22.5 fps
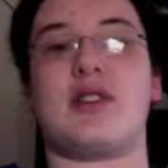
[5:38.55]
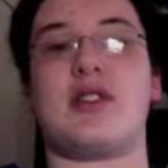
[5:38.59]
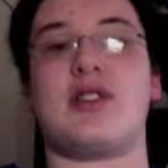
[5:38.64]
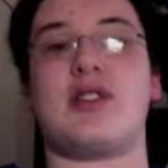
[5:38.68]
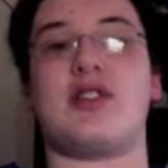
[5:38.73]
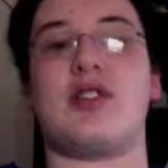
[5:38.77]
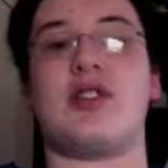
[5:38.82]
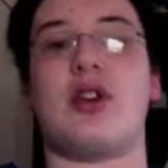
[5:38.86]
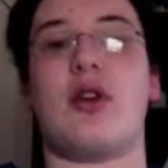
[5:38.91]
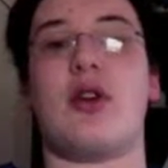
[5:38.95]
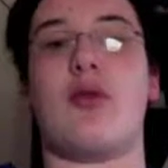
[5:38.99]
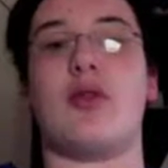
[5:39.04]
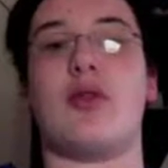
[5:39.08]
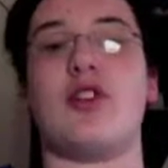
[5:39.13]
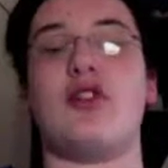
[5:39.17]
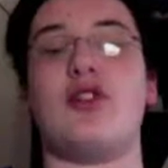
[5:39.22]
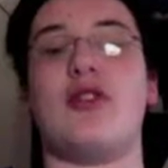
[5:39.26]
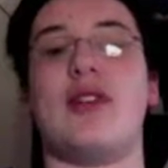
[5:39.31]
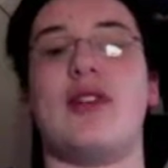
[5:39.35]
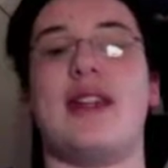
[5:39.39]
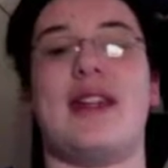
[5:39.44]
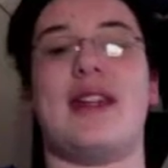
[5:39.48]
So
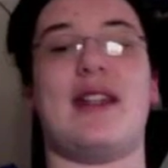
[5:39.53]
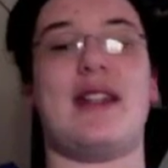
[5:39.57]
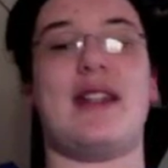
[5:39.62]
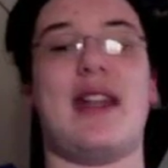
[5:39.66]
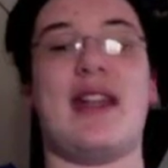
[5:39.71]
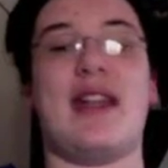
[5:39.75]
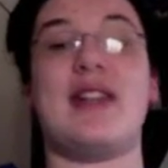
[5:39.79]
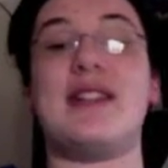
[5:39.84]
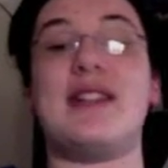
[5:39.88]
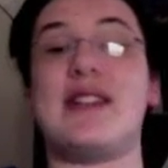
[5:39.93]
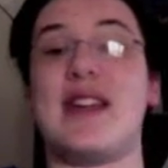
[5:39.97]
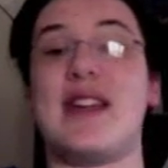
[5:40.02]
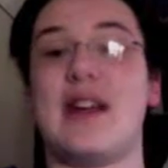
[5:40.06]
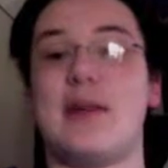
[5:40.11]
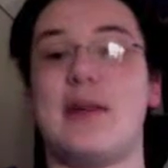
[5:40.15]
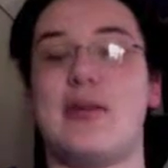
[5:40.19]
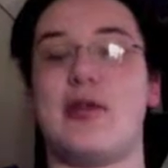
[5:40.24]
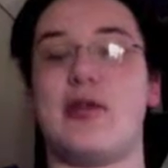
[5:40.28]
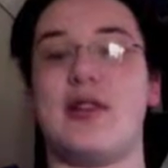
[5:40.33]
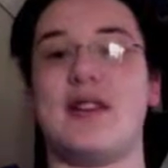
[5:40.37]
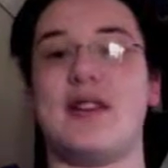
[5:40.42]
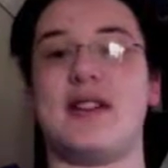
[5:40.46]
once you get into
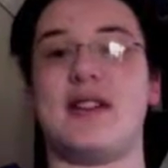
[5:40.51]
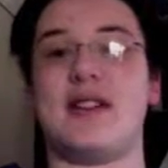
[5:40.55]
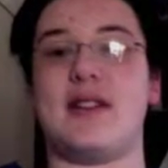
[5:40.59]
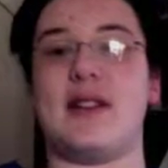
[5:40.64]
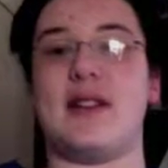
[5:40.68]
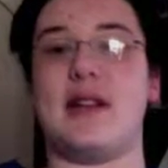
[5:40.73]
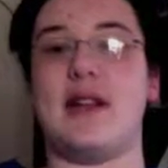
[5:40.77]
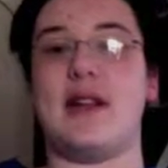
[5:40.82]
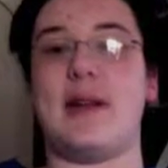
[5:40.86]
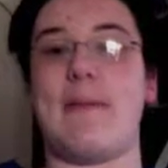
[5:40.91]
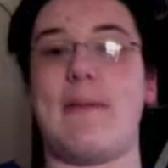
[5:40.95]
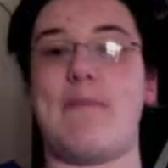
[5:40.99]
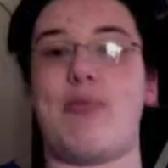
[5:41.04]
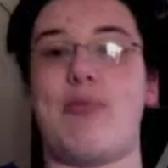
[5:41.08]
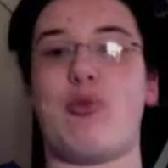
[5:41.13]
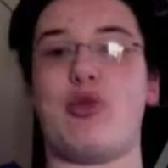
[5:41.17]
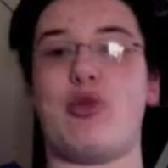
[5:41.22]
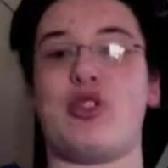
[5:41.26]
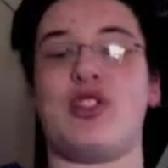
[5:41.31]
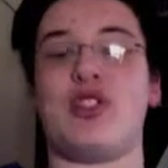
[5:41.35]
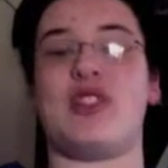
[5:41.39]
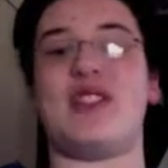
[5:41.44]
Airport Utility,
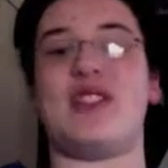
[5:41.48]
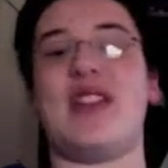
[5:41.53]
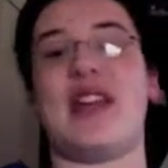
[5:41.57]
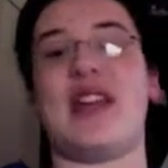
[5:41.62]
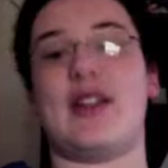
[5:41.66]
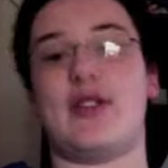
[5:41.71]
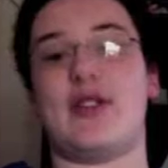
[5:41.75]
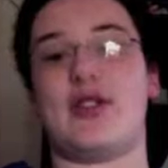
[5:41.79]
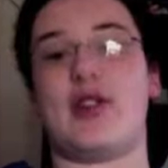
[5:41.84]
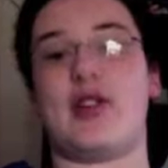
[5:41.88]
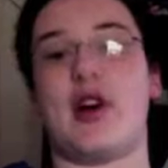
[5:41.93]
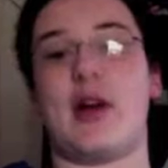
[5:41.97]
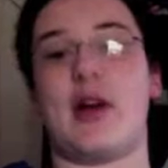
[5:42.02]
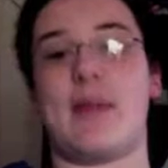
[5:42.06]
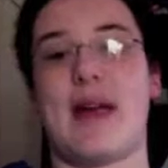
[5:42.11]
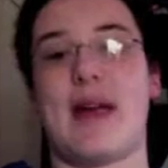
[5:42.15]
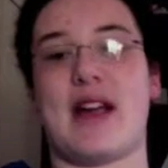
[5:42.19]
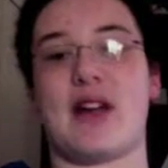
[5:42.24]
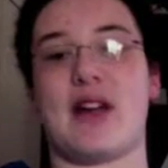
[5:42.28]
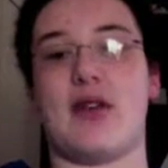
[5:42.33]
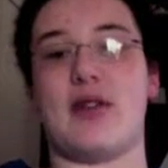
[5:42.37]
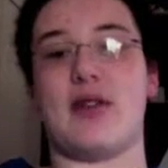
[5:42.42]
which is standard on
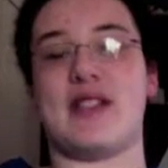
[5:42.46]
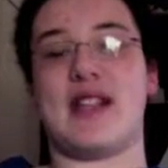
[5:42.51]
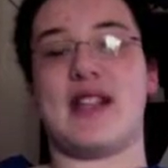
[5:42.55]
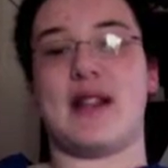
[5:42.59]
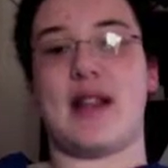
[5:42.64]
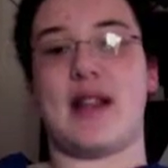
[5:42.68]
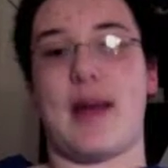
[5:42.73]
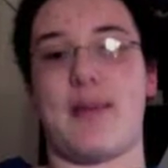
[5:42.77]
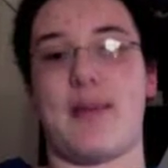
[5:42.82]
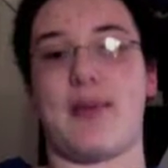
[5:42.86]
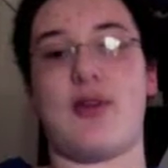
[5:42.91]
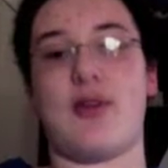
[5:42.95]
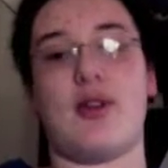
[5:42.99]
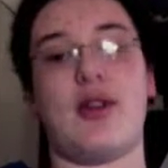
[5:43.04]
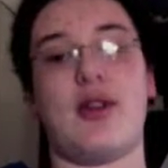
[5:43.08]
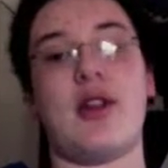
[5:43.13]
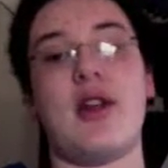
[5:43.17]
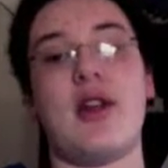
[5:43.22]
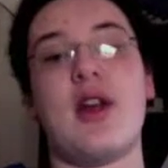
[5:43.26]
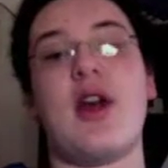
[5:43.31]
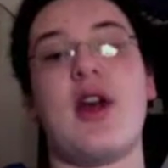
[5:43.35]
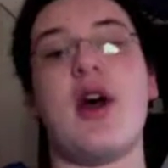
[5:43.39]
Mac OS X
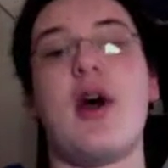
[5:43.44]
Leopard,